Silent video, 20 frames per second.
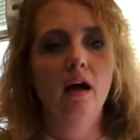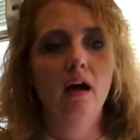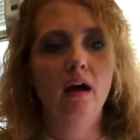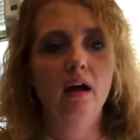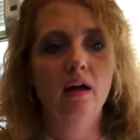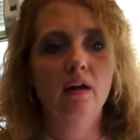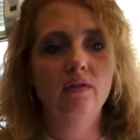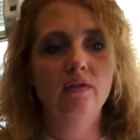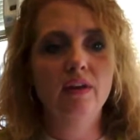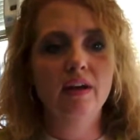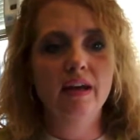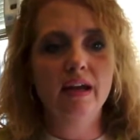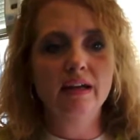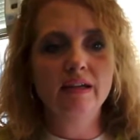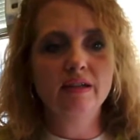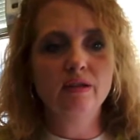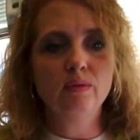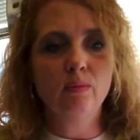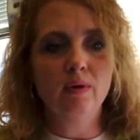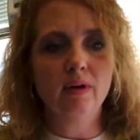The
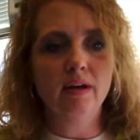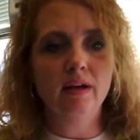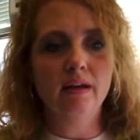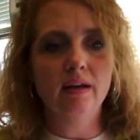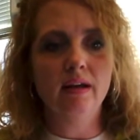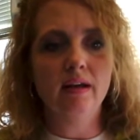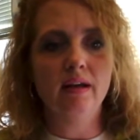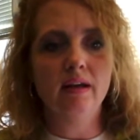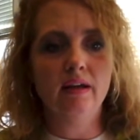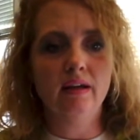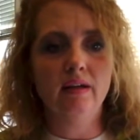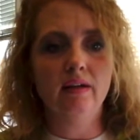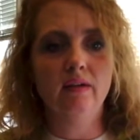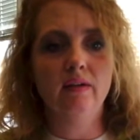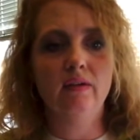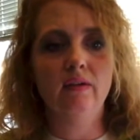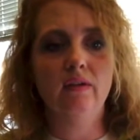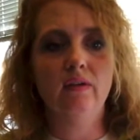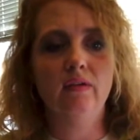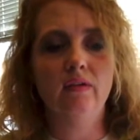next one
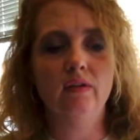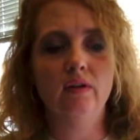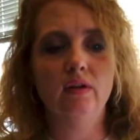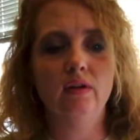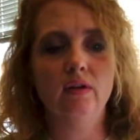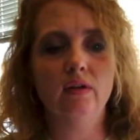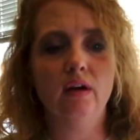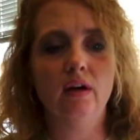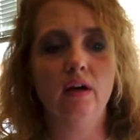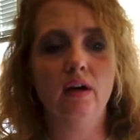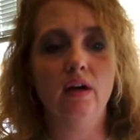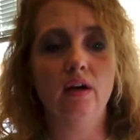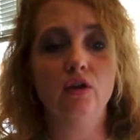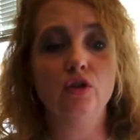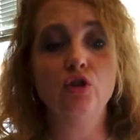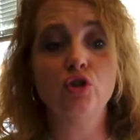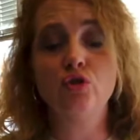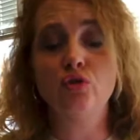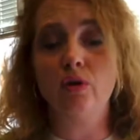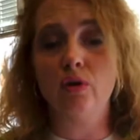is
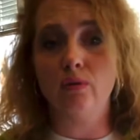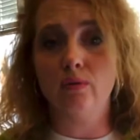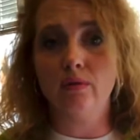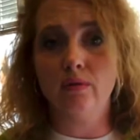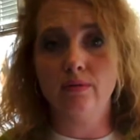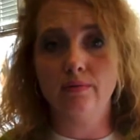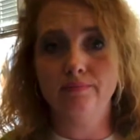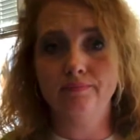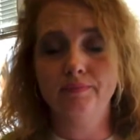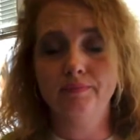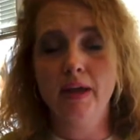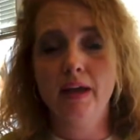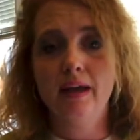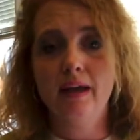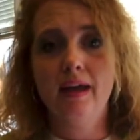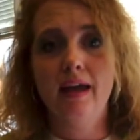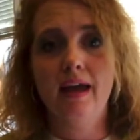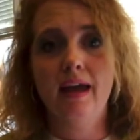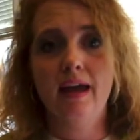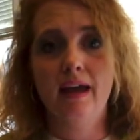stroke,
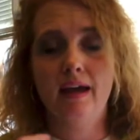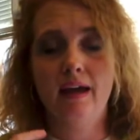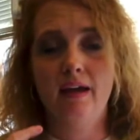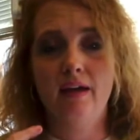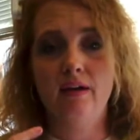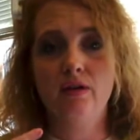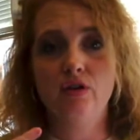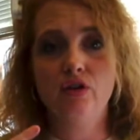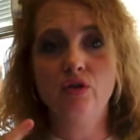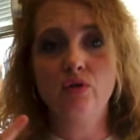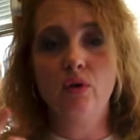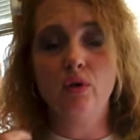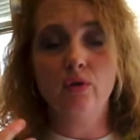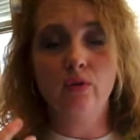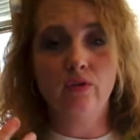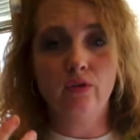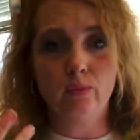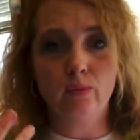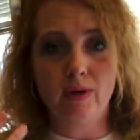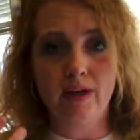and a
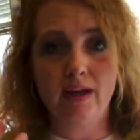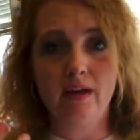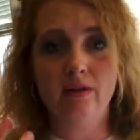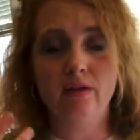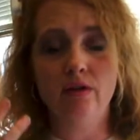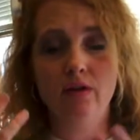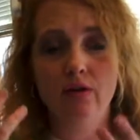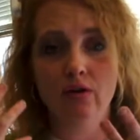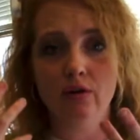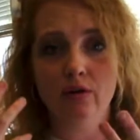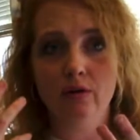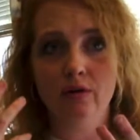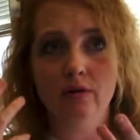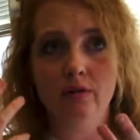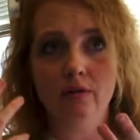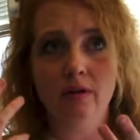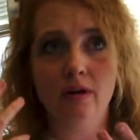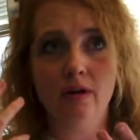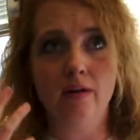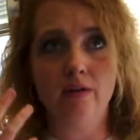stroke is when
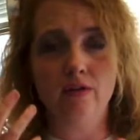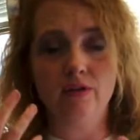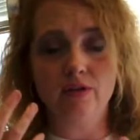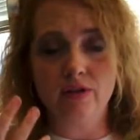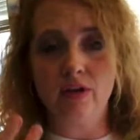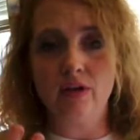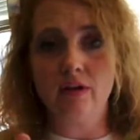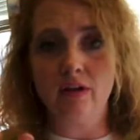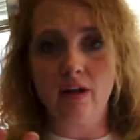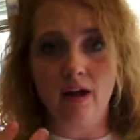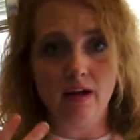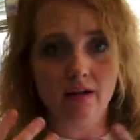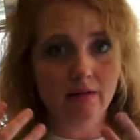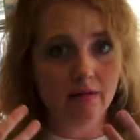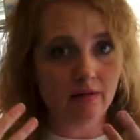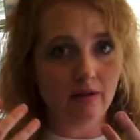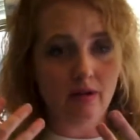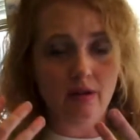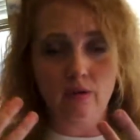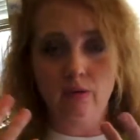there's a clot
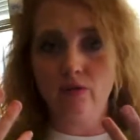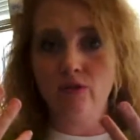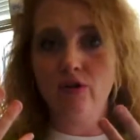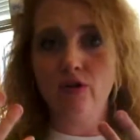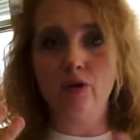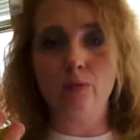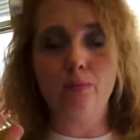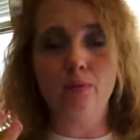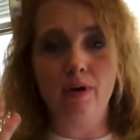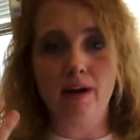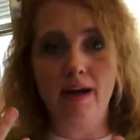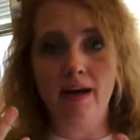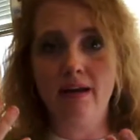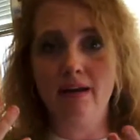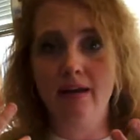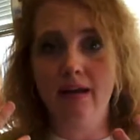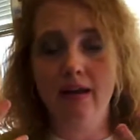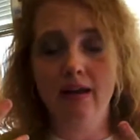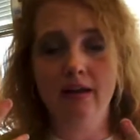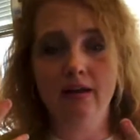that goes into your
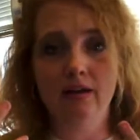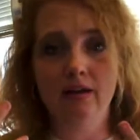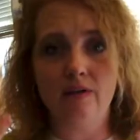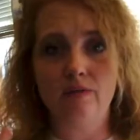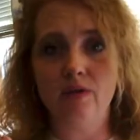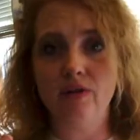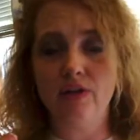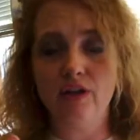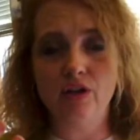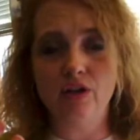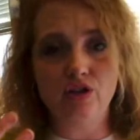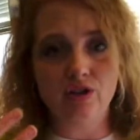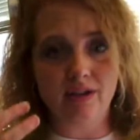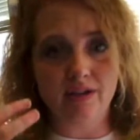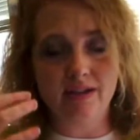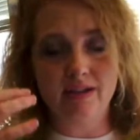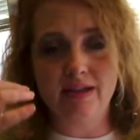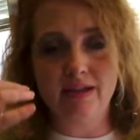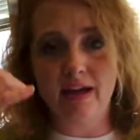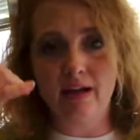brain and everything
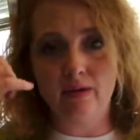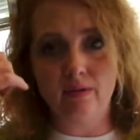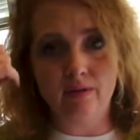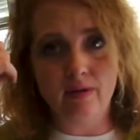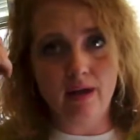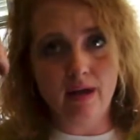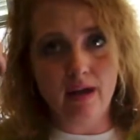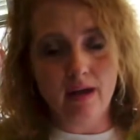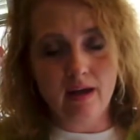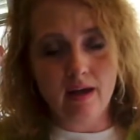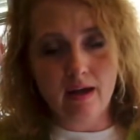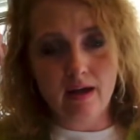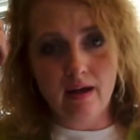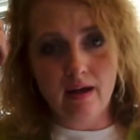shuts down.